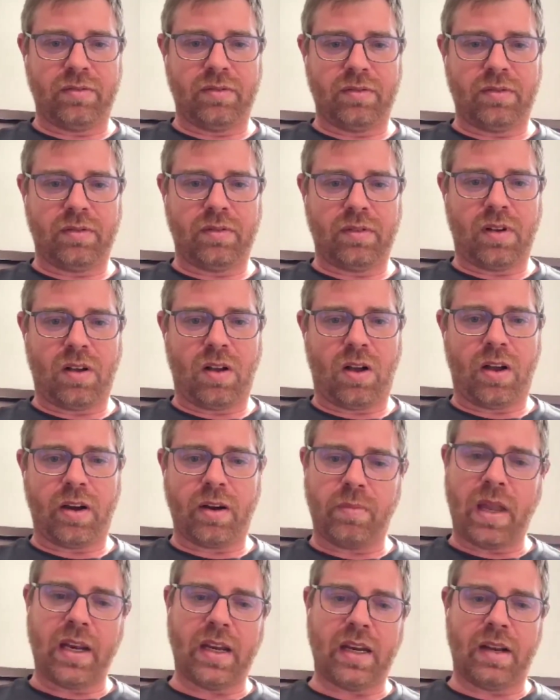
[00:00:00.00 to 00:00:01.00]
of
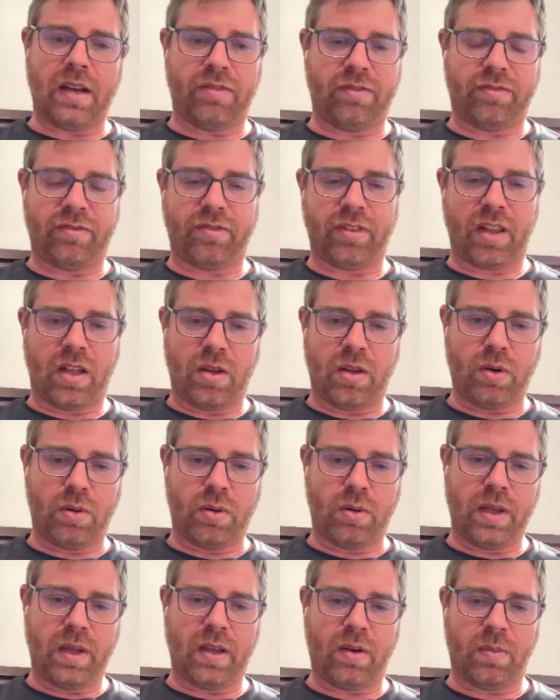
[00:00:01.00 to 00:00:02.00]
automated
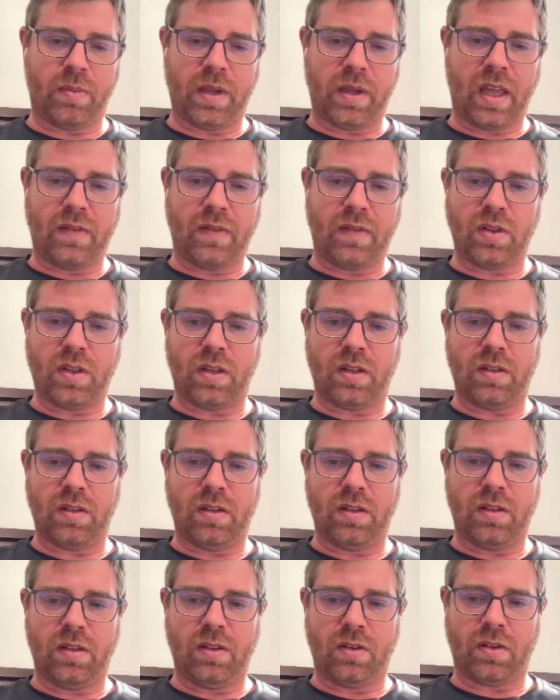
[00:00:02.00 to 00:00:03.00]
flow or behavior
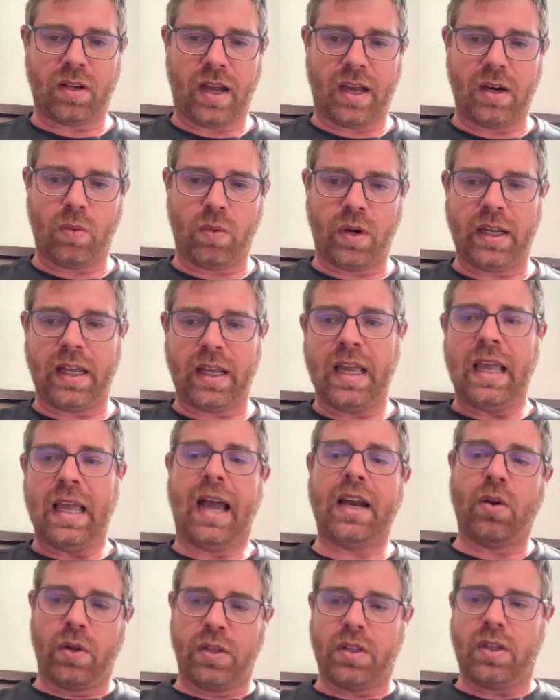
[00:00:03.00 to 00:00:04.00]
that you're kind of wanting.